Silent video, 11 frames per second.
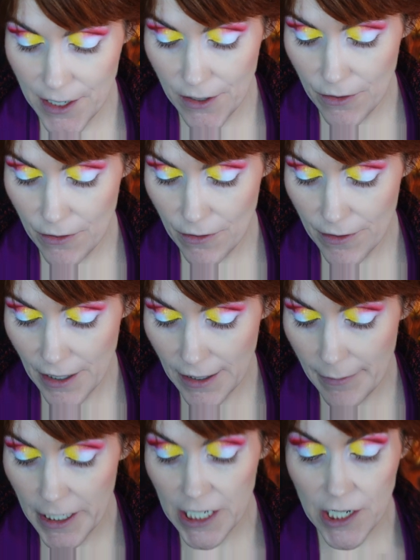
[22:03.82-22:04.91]
to the
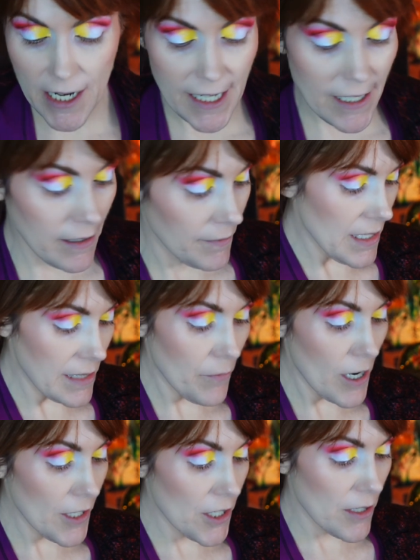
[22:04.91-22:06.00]
lemony shade. Same
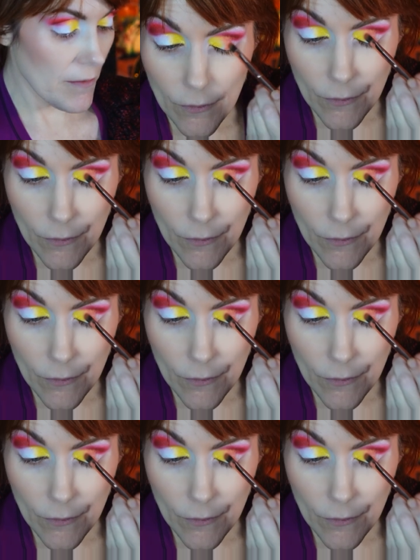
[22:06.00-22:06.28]
brush.